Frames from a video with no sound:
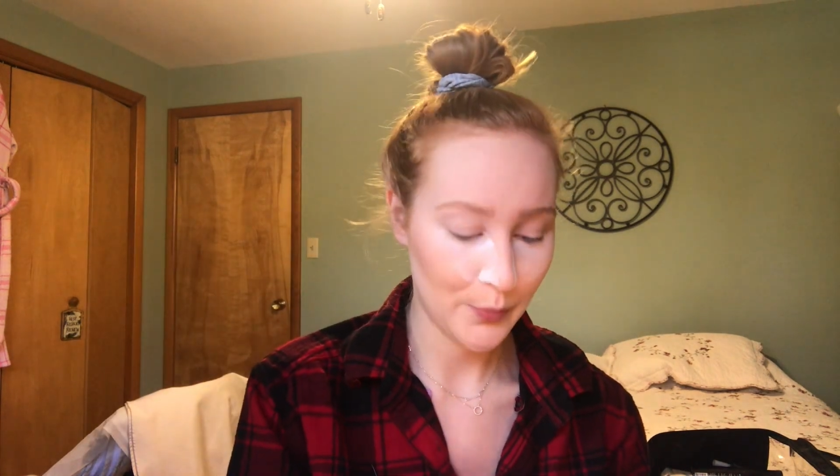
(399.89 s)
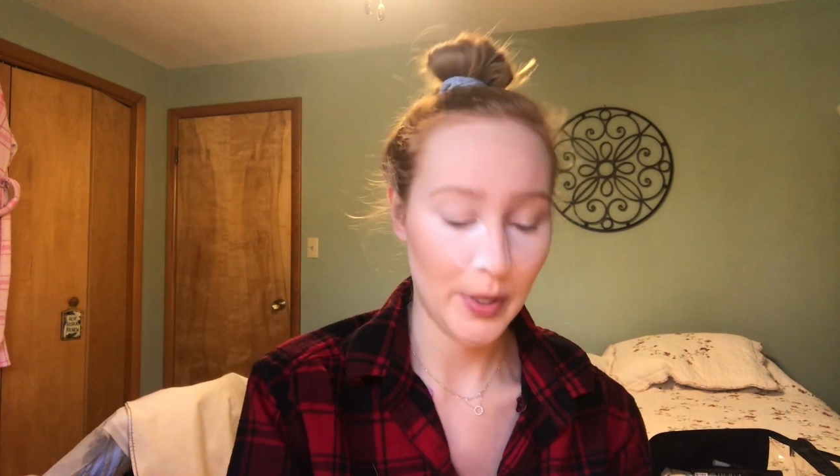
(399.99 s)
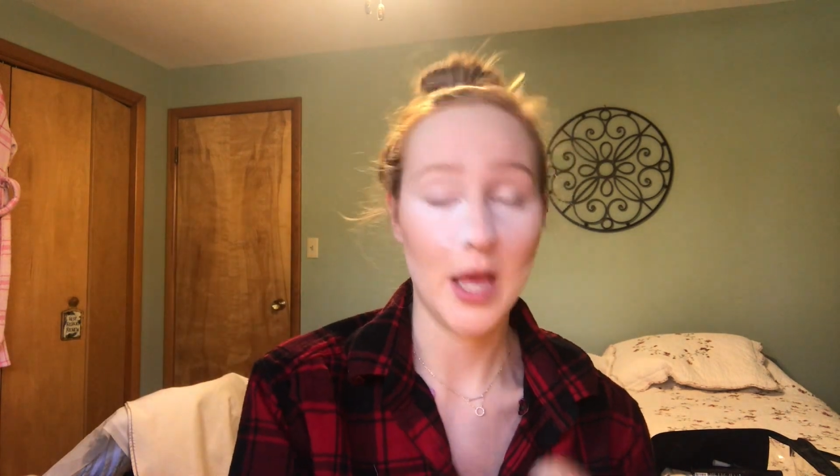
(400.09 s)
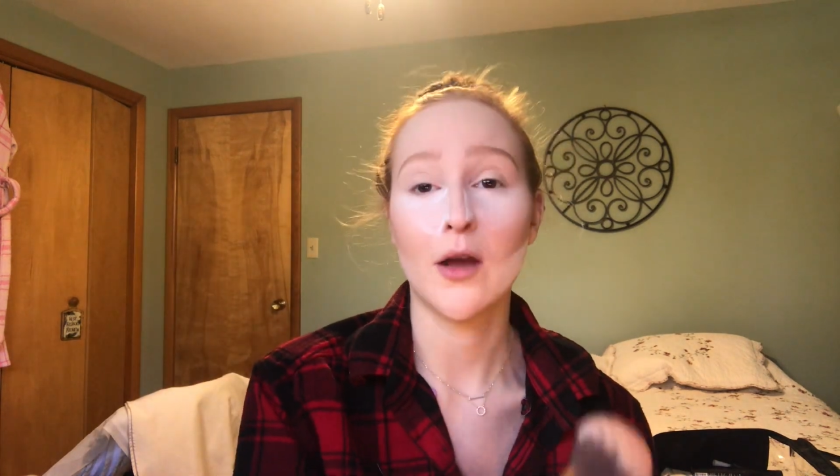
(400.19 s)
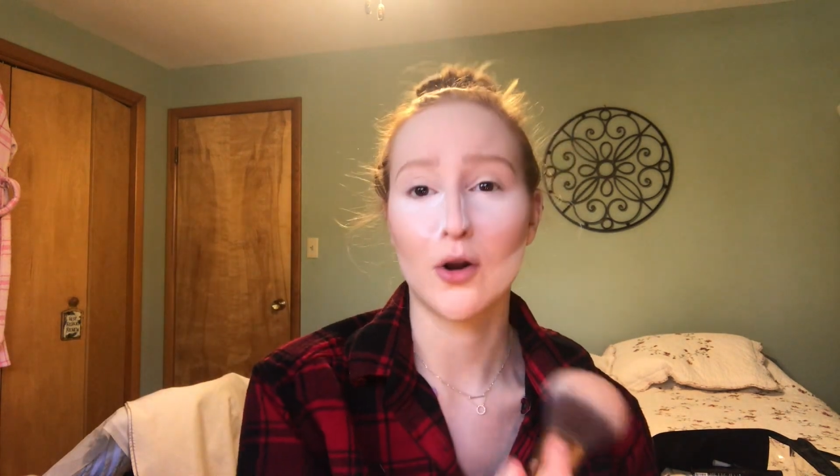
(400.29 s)

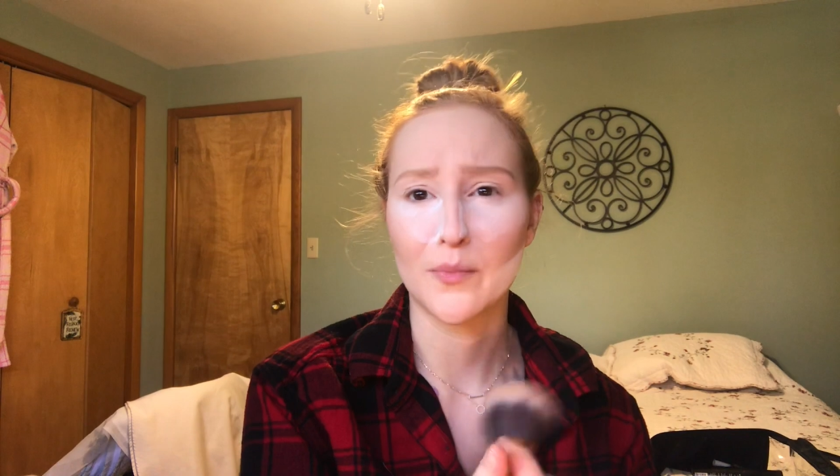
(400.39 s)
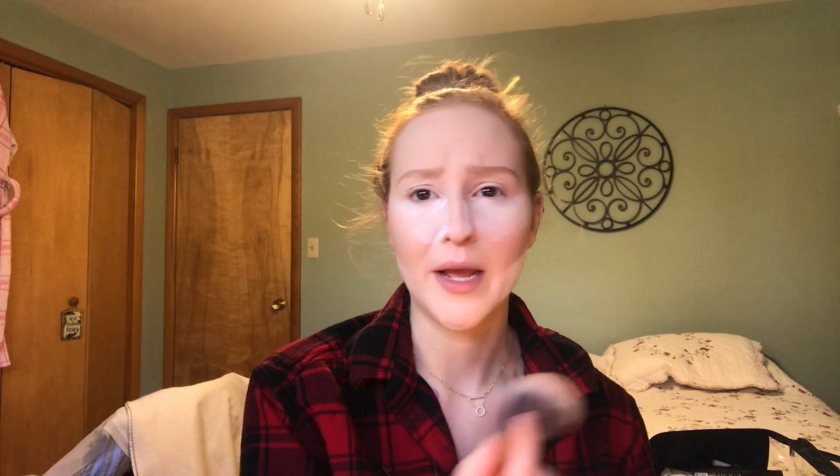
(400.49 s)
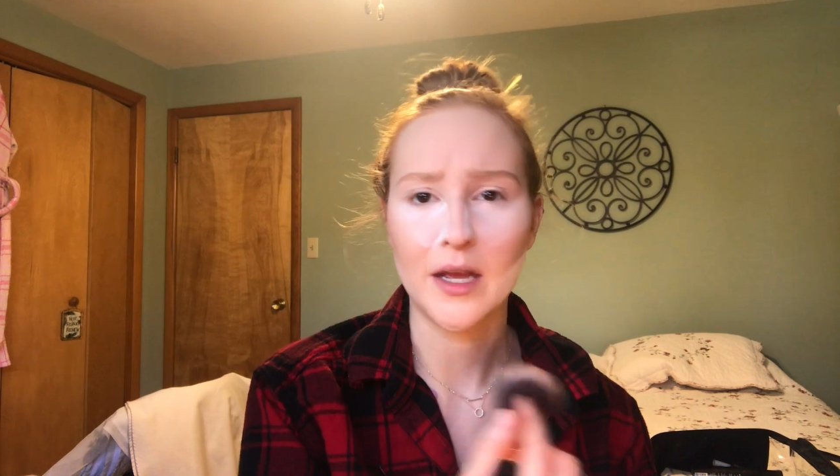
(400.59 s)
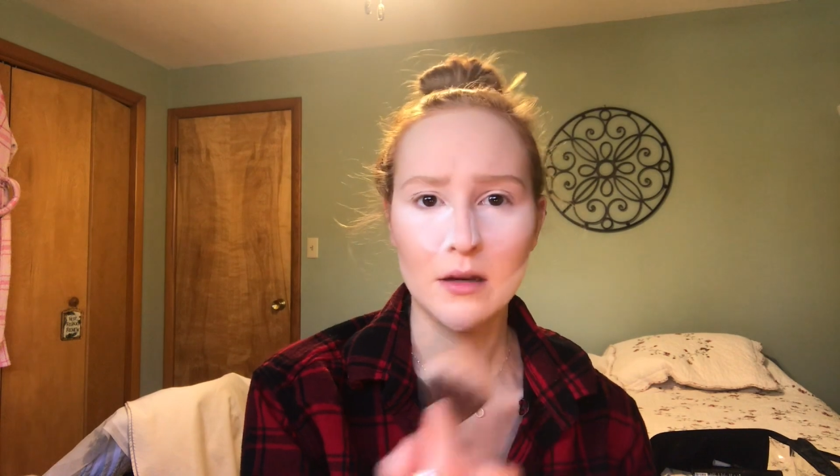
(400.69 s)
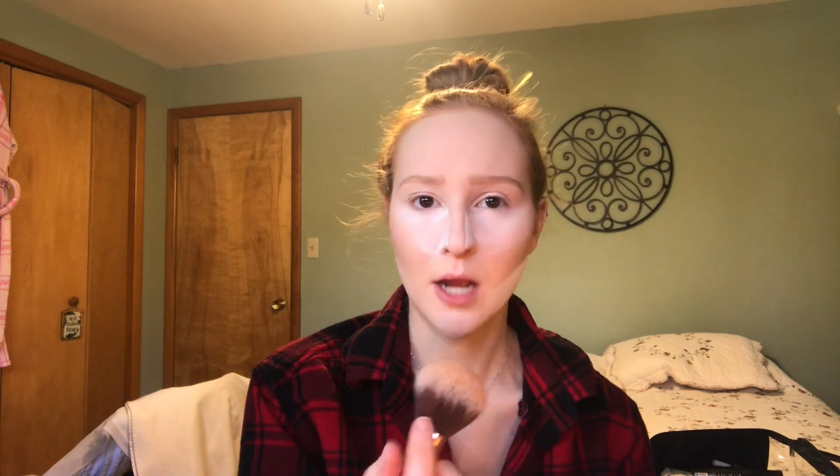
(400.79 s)
bake or
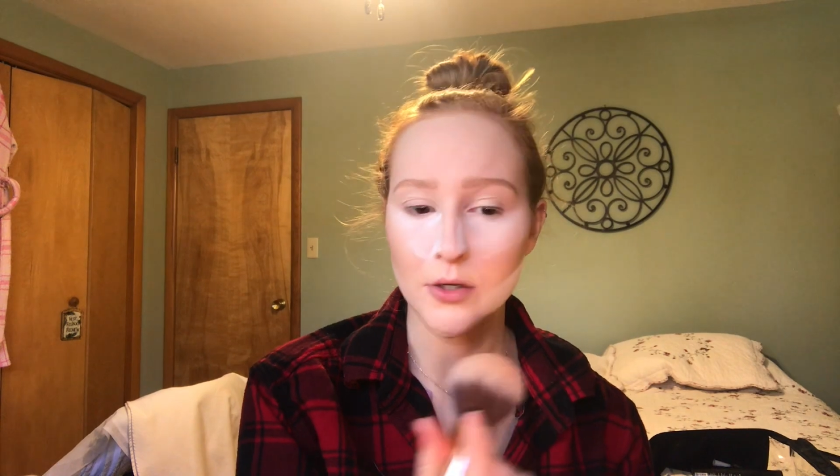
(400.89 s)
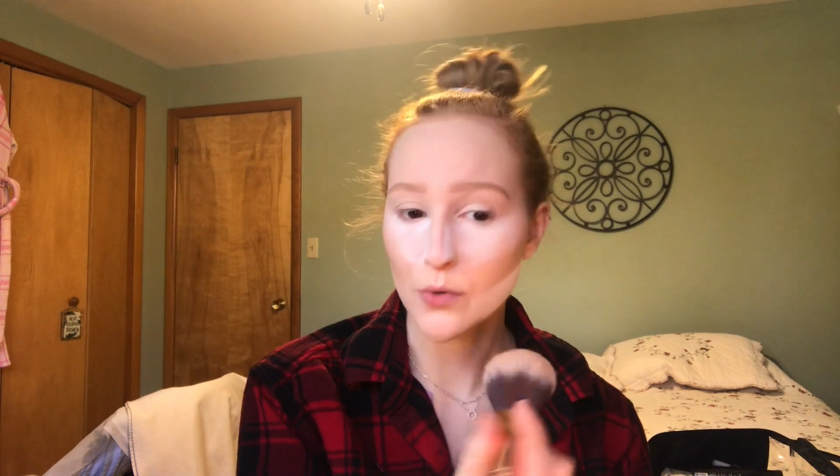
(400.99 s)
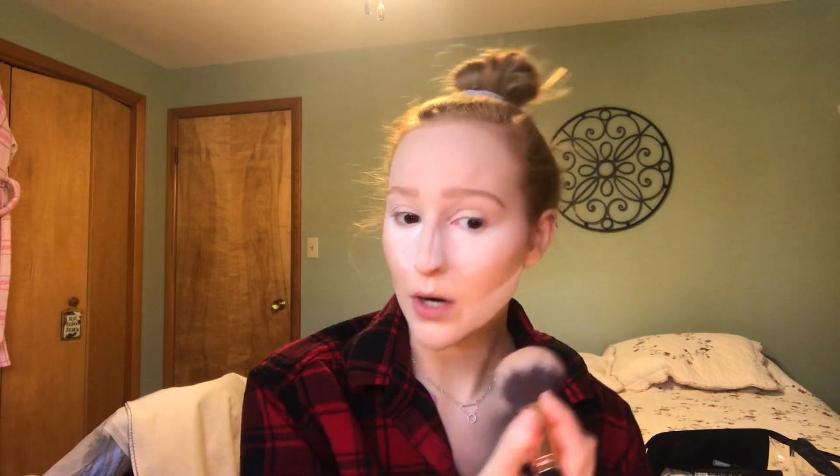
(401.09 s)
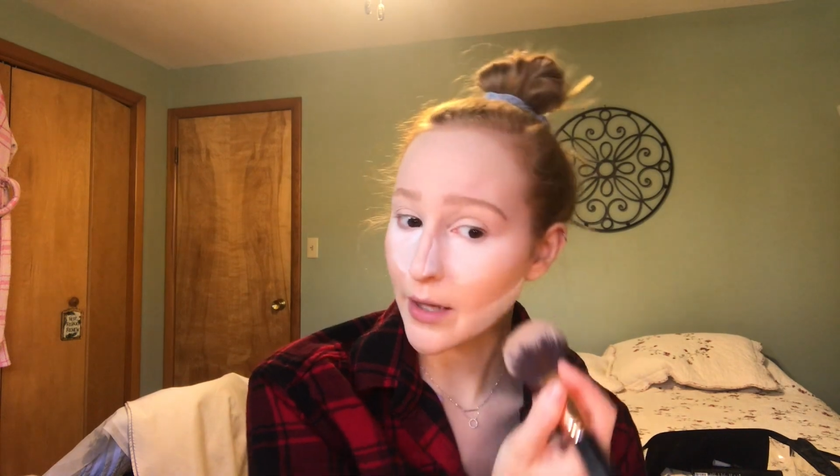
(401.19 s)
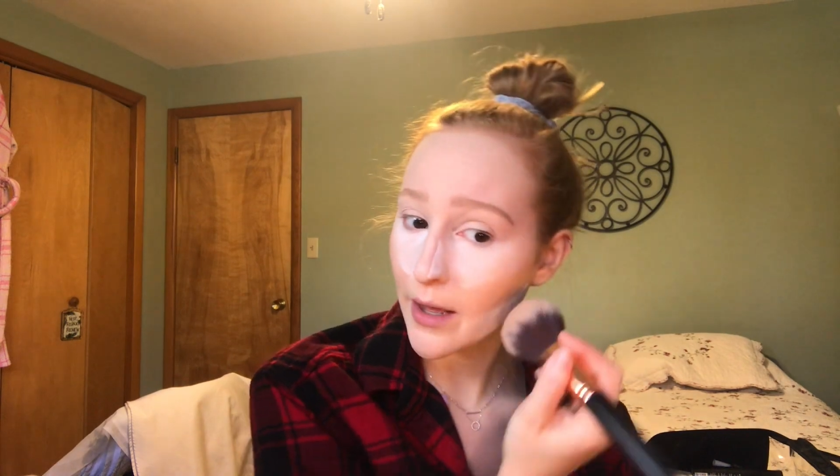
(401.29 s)
my
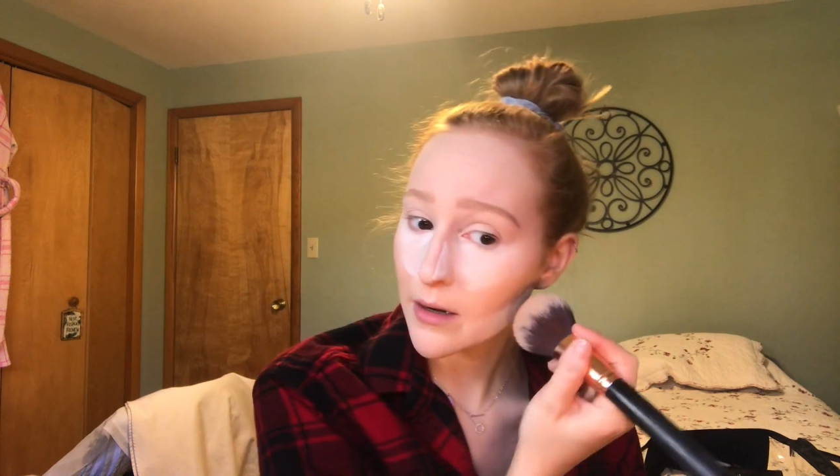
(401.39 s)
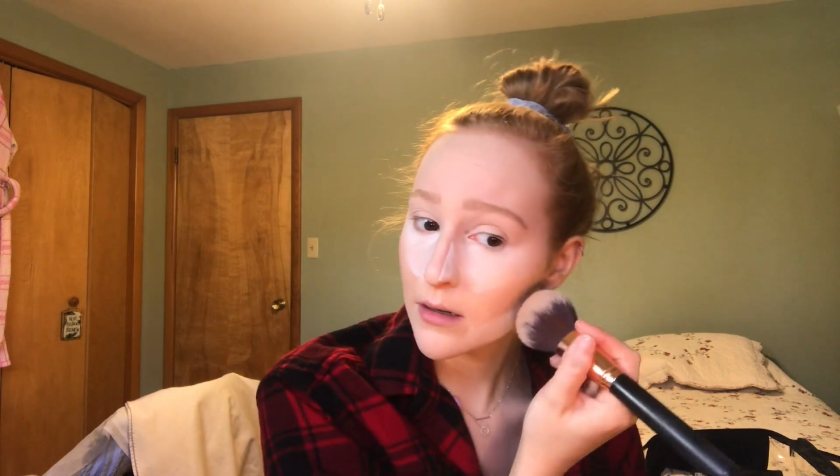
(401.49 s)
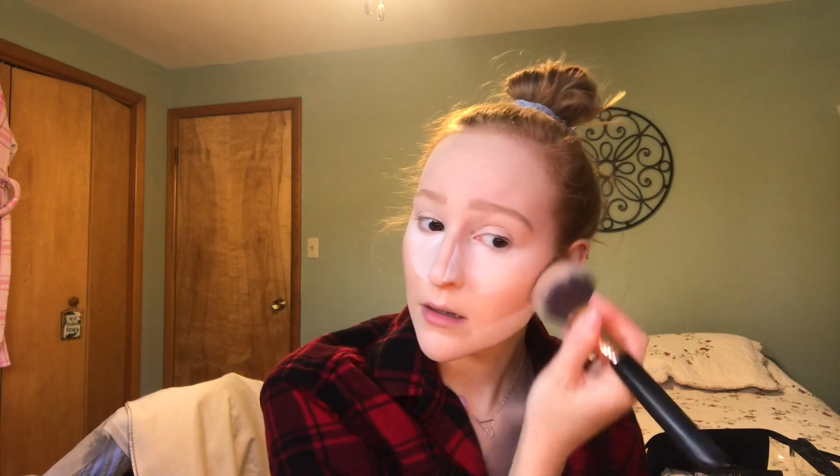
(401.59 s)
contour again.